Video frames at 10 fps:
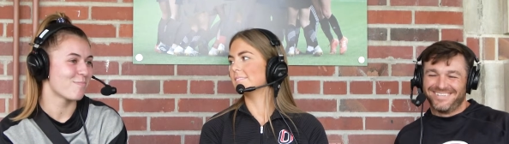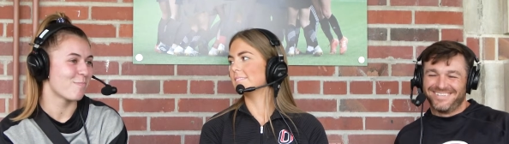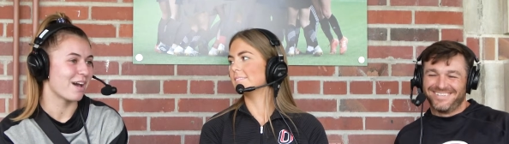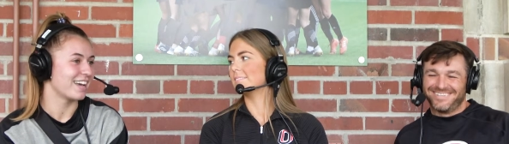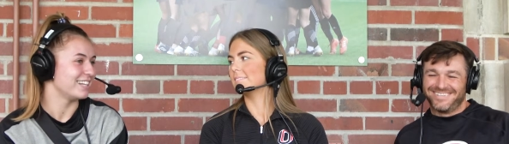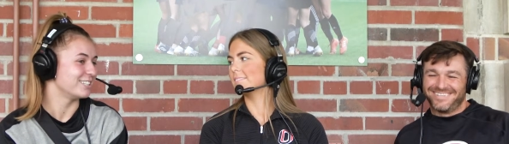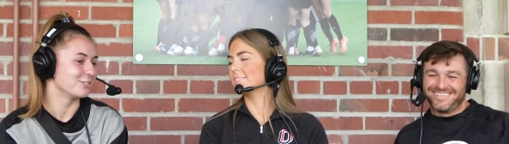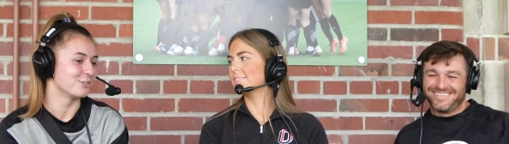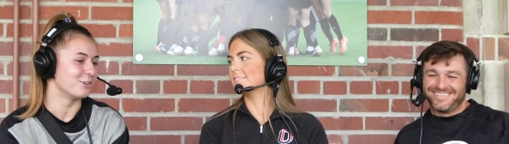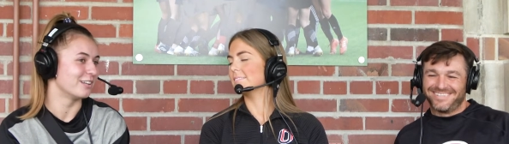Speaker 1: My
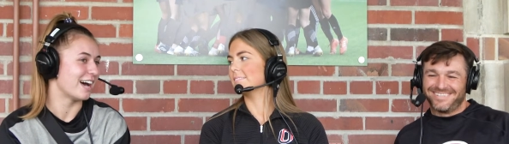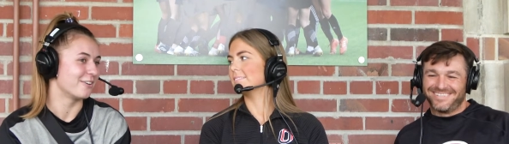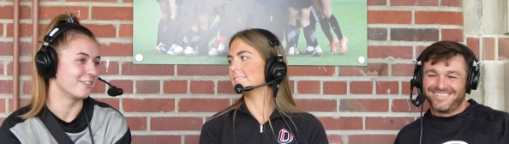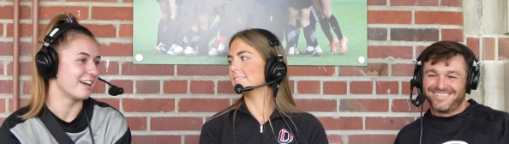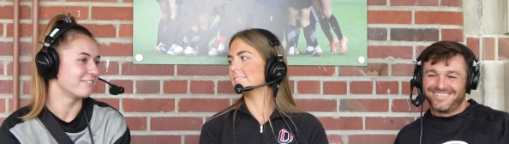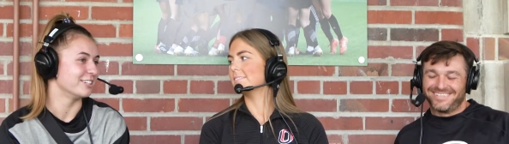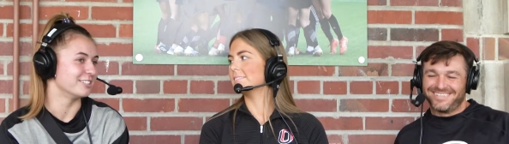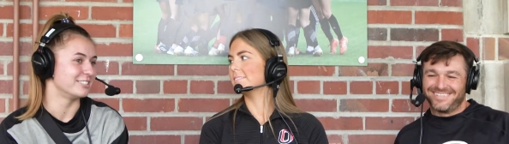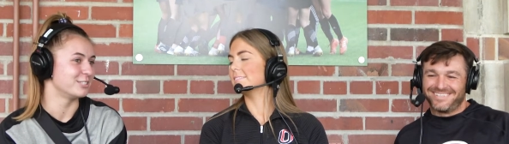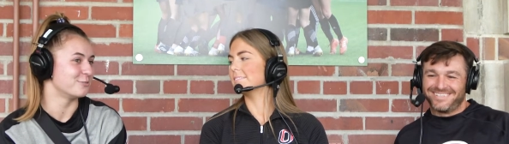ideal goal out on that field
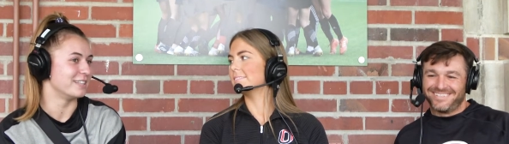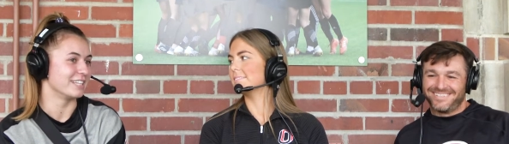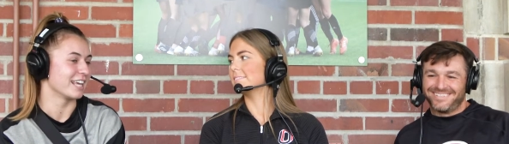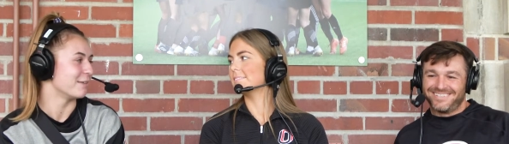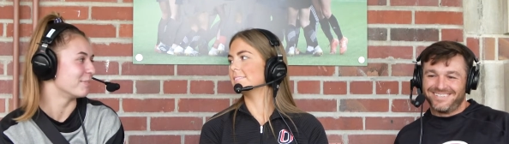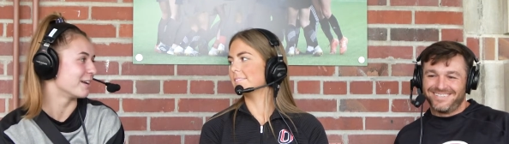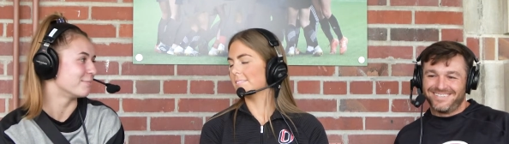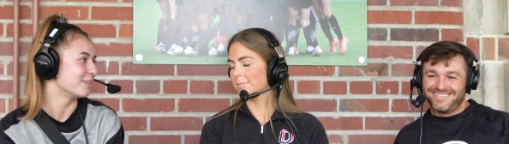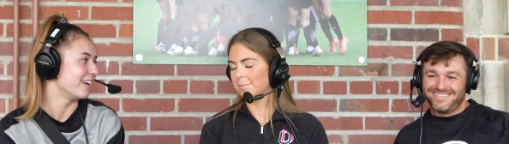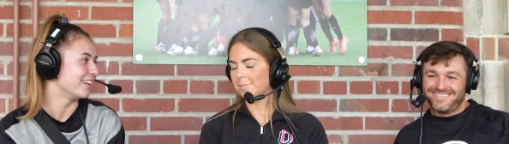is to win the game that
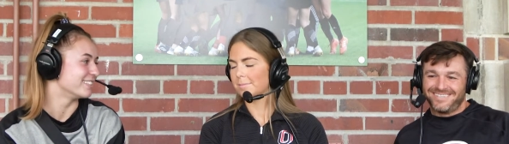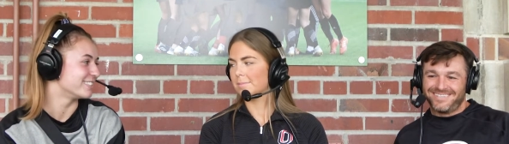I'm playing.